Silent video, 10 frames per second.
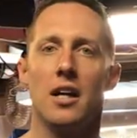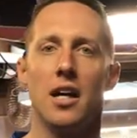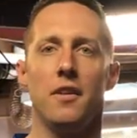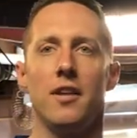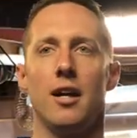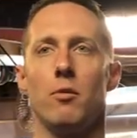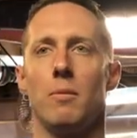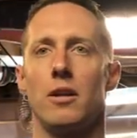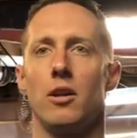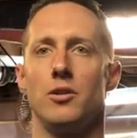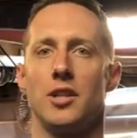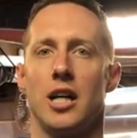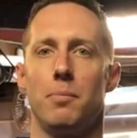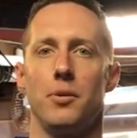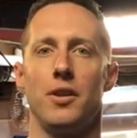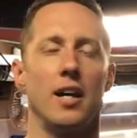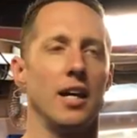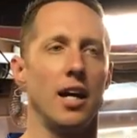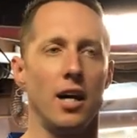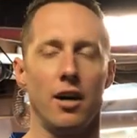and then we'll be closing up with a,
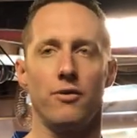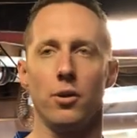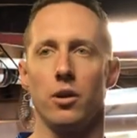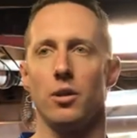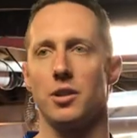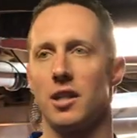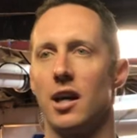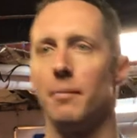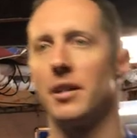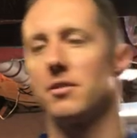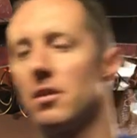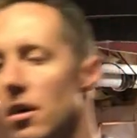uh, a few closing comments.